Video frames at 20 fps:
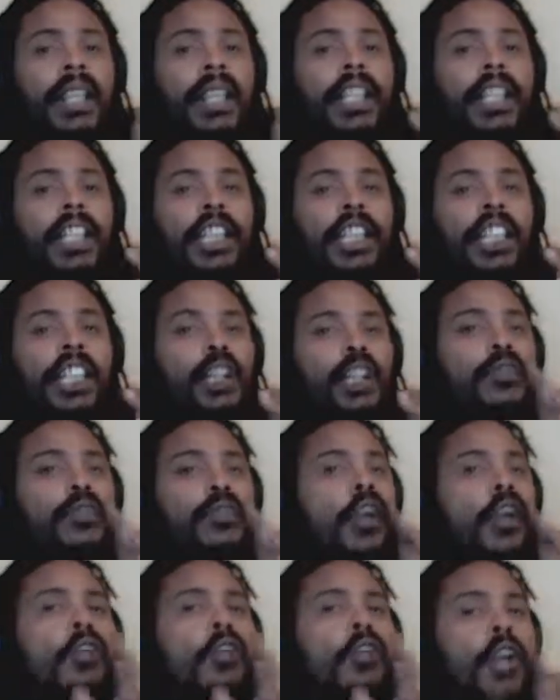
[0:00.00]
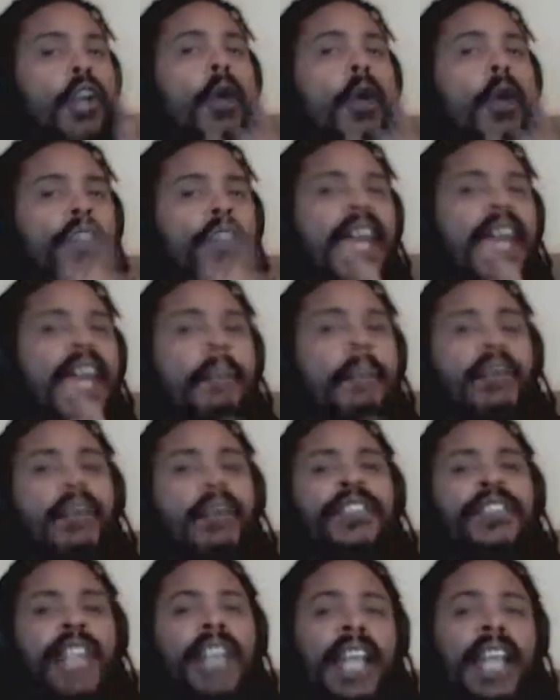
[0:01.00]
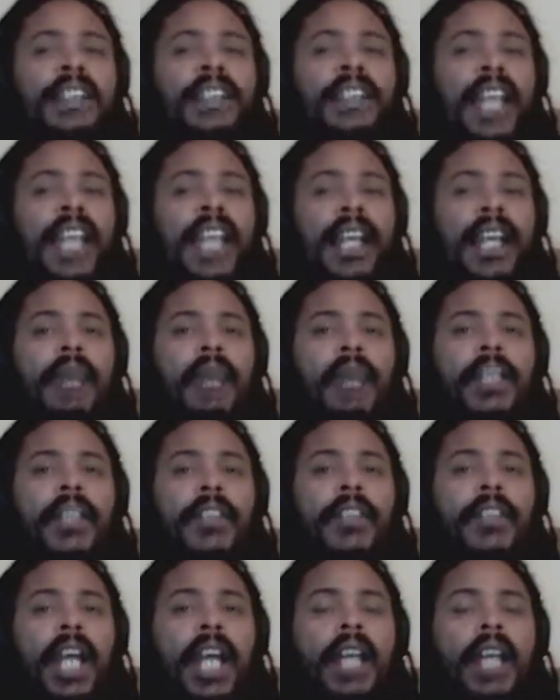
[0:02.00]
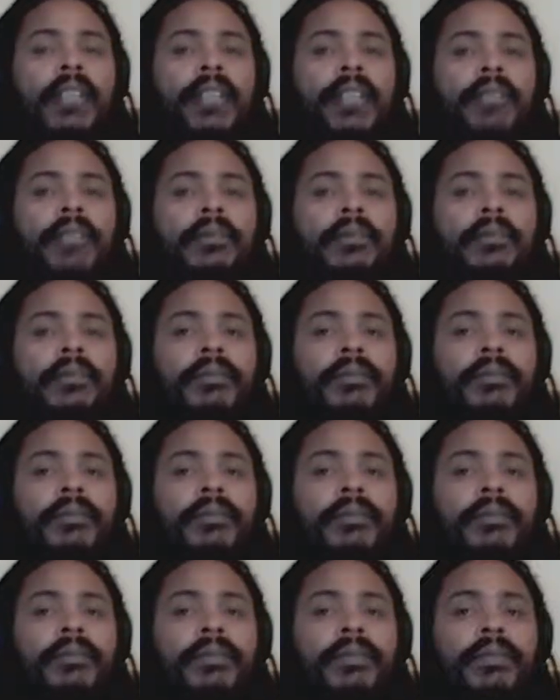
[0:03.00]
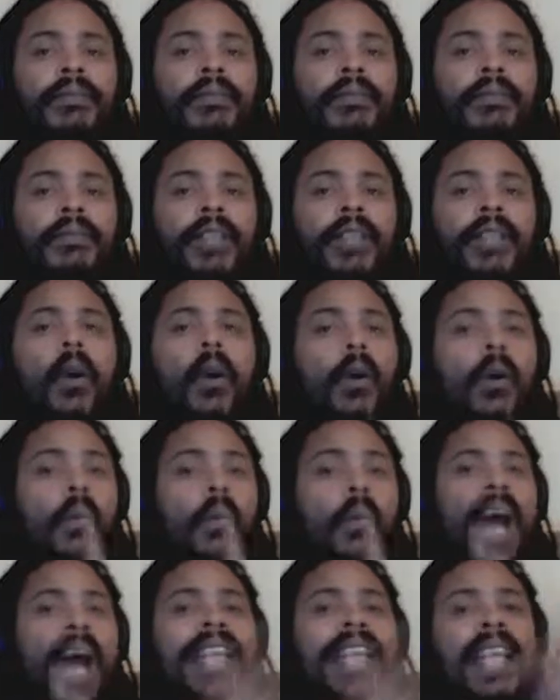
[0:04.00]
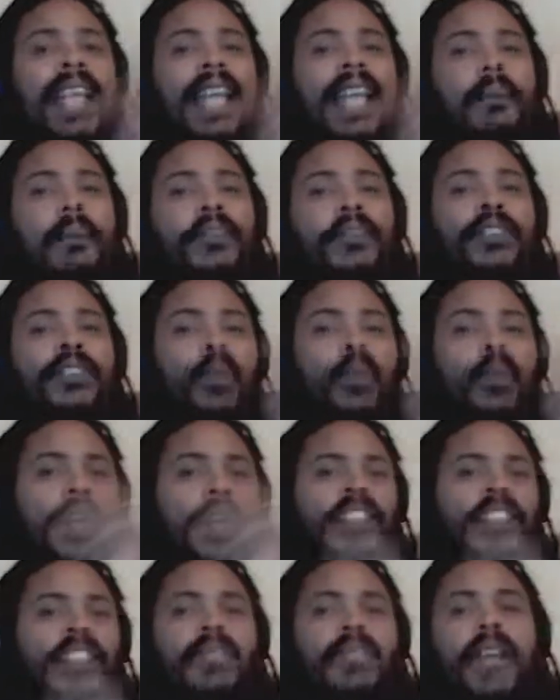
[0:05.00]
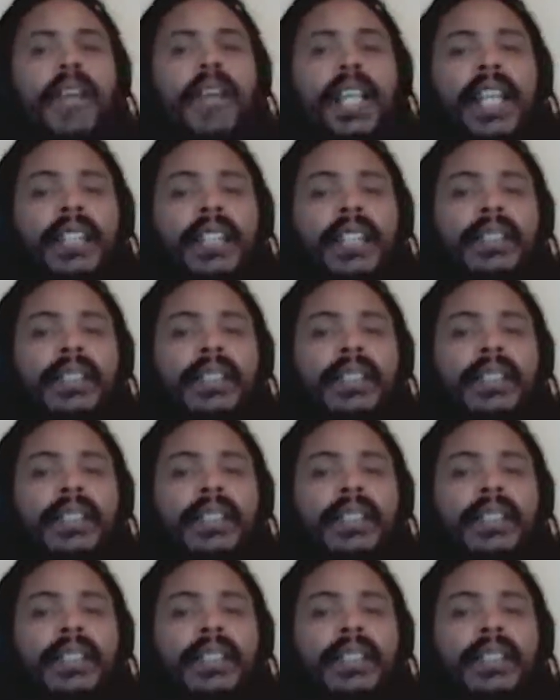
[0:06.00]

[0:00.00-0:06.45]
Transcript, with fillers: You don't know if that person has that coming or not, or why that person wants to fight.